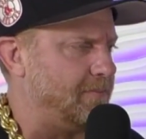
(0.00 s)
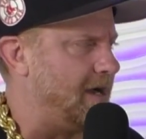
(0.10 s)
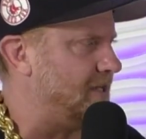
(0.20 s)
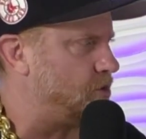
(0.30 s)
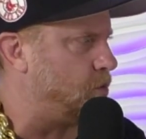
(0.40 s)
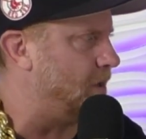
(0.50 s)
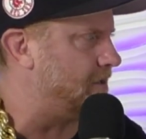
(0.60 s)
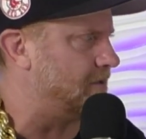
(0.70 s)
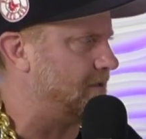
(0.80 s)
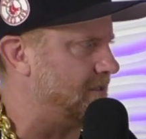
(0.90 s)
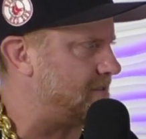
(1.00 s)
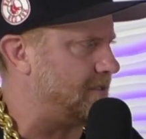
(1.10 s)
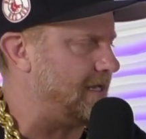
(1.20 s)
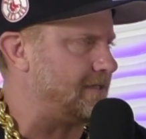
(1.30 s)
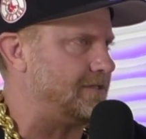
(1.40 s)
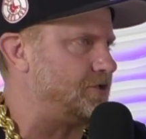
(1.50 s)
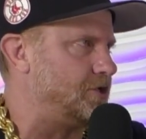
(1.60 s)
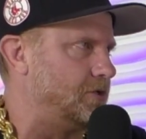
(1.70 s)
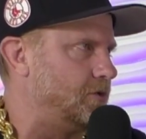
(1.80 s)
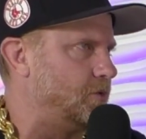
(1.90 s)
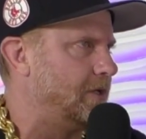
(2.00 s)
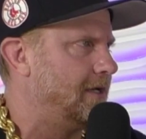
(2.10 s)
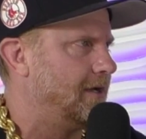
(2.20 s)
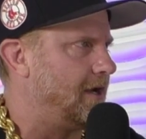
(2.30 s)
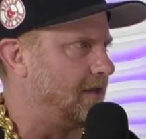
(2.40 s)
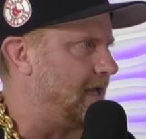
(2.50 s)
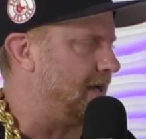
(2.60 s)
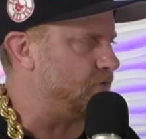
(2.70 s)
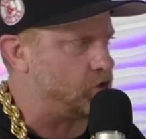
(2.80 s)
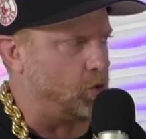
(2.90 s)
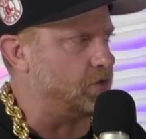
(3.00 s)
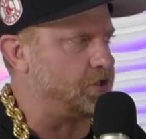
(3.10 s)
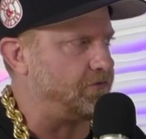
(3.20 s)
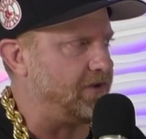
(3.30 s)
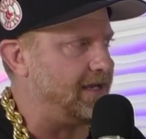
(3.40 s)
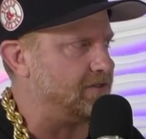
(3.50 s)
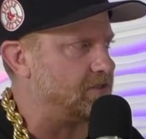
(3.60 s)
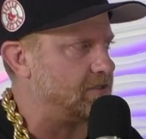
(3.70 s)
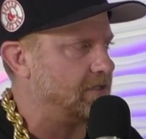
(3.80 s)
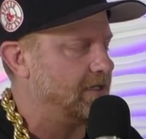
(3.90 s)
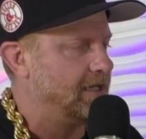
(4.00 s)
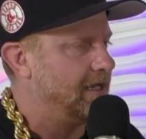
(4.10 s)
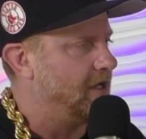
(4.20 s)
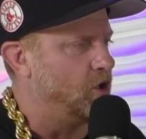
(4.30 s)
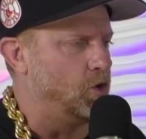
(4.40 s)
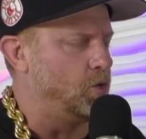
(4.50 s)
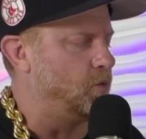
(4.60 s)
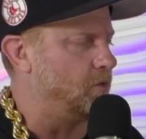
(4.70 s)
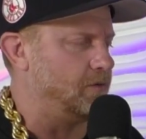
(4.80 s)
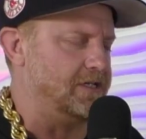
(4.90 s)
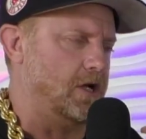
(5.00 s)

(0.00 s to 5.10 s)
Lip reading: And my Twitter is connected to a lot of Georgia fans who,